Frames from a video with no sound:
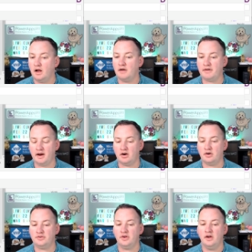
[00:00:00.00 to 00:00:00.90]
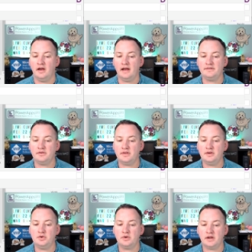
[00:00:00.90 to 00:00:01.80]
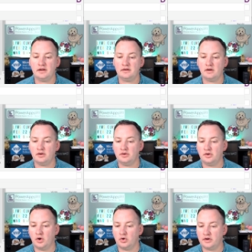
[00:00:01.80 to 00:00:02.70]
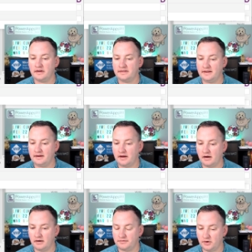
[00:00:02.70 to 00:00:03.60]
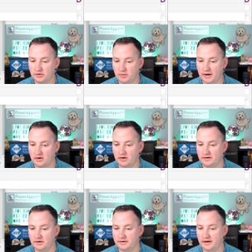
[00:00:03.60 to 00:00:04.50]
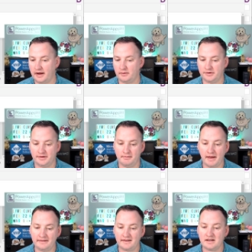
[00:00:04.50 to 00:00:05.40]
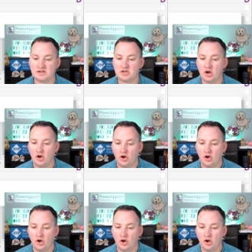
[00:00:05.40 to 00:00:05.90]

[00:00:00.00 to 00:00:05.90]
of errors and so then you can, you know, look at the uh, first record and you can say, hey, what's the message?